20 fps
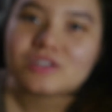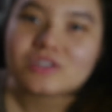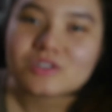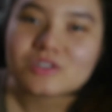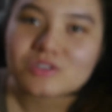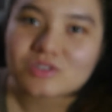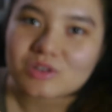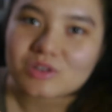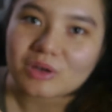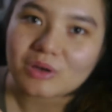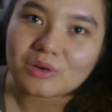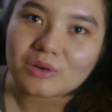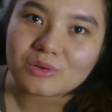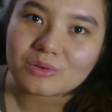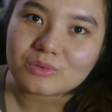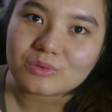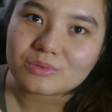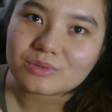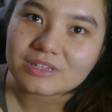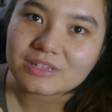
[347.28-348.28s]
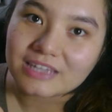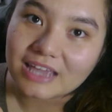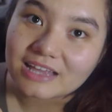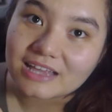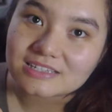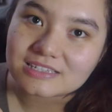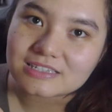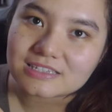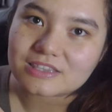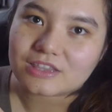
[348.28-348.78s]
So
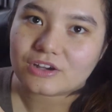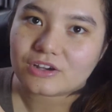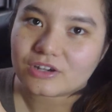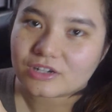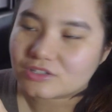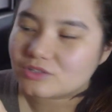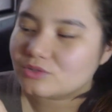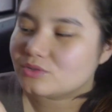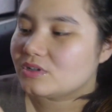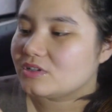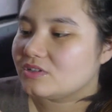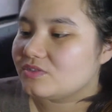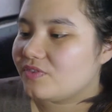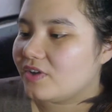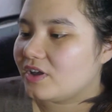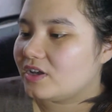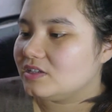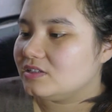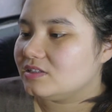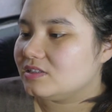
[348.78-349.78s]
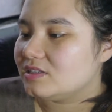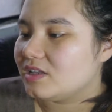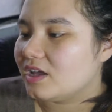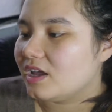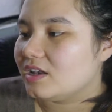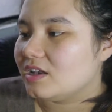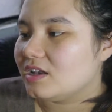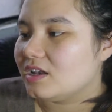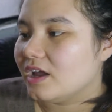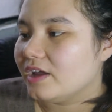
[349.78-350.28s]
yes, there is trans fat
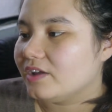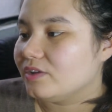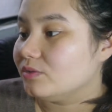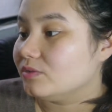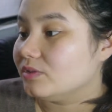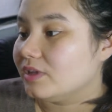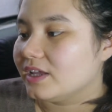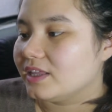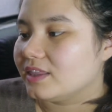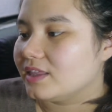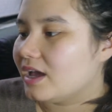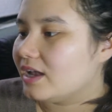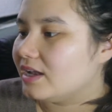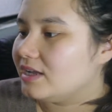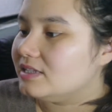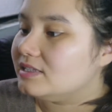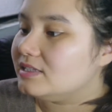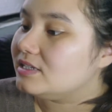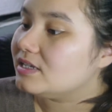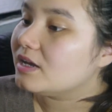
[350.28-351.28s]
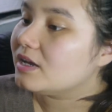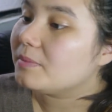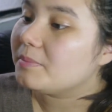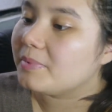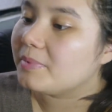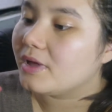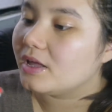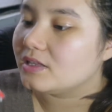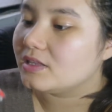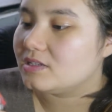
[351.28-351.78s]
inside and I don't like that idea,
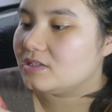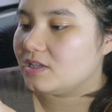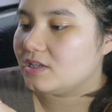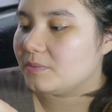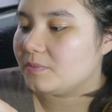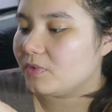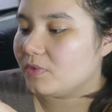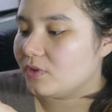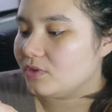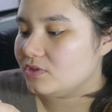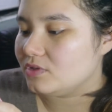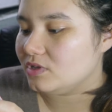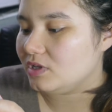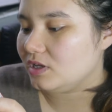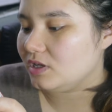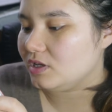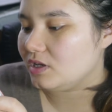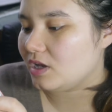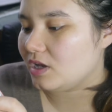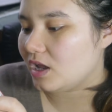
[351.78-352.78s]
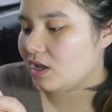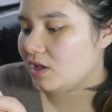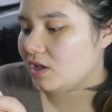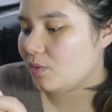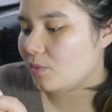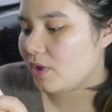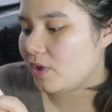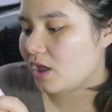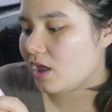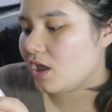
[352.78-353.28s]
but I'm going to eat it
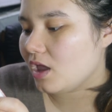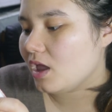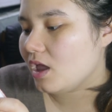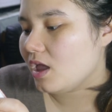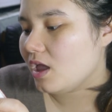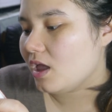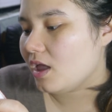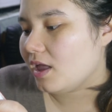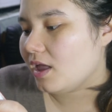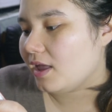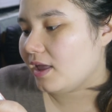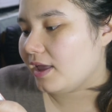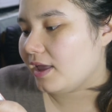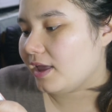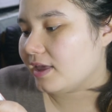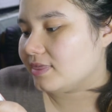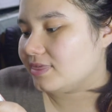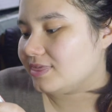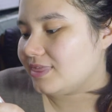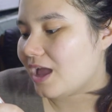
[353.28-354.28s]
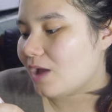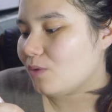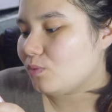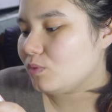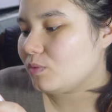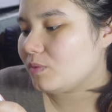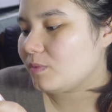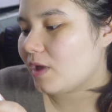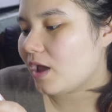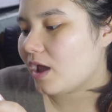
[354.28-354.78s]
anyway. And that
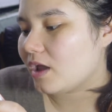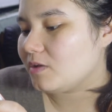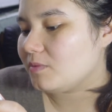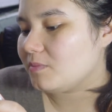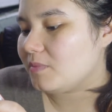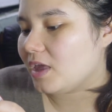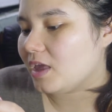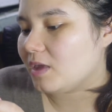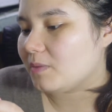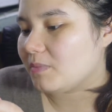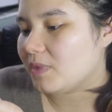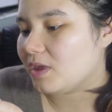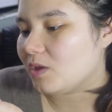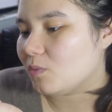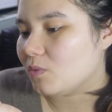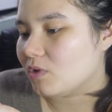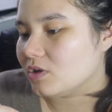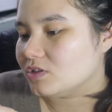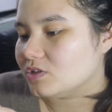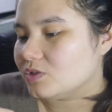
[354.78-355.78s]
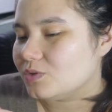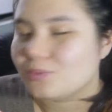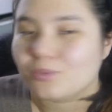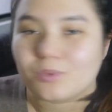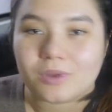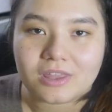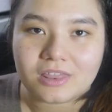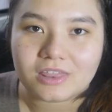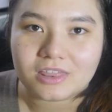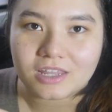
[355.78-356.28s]
would kind of make me want to
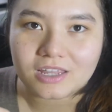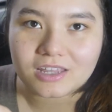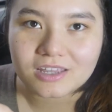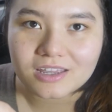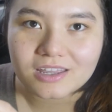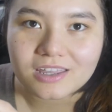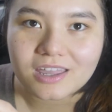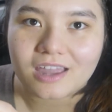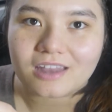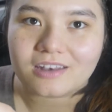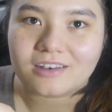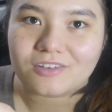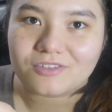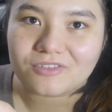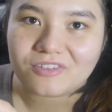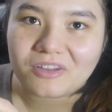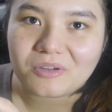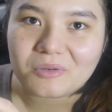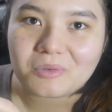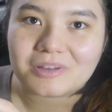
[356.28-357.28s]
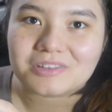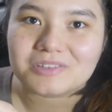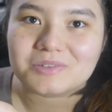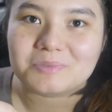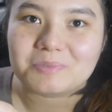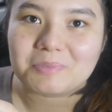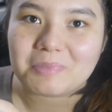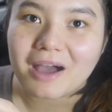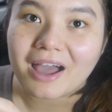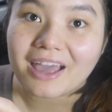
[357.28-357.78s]
rethink again if I want to
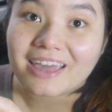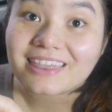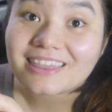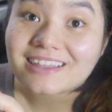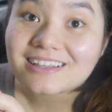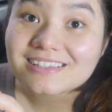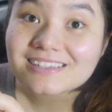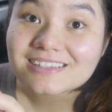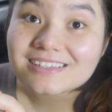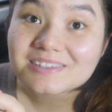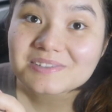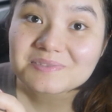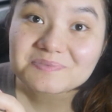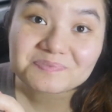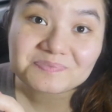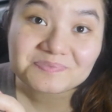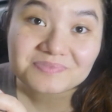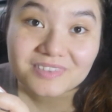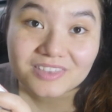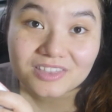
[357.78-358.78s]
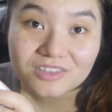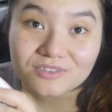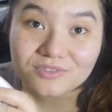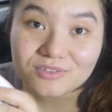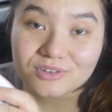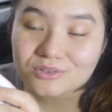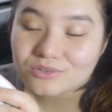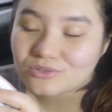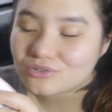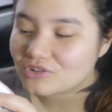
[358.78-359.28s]
buy this in the
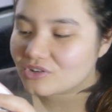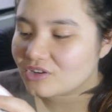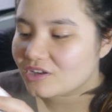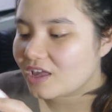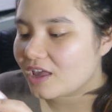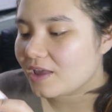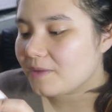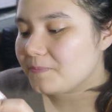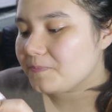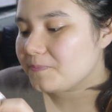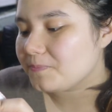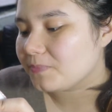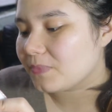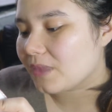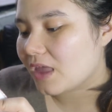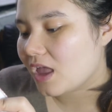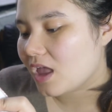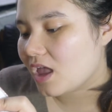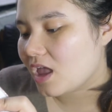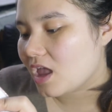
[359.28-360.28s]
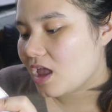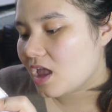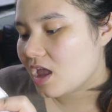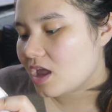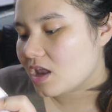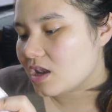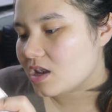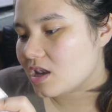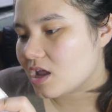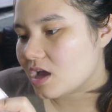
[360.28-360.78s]
future again.
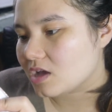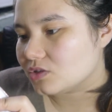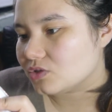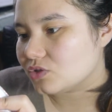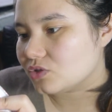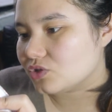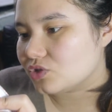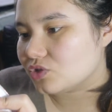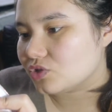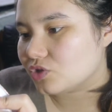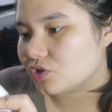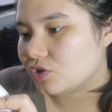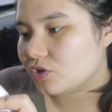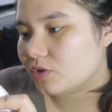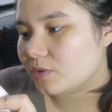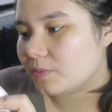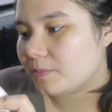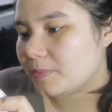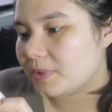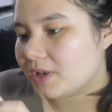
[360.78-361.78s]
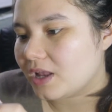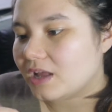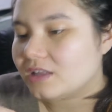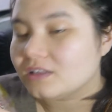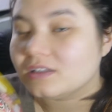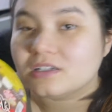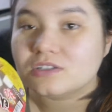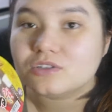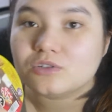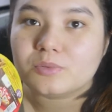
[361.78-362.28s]
Not so sure, but
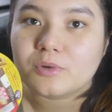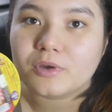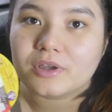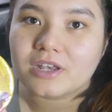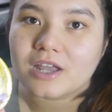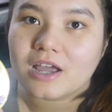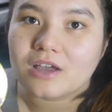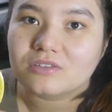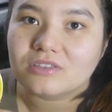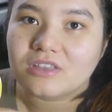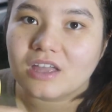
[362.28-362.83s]
I'd like to point out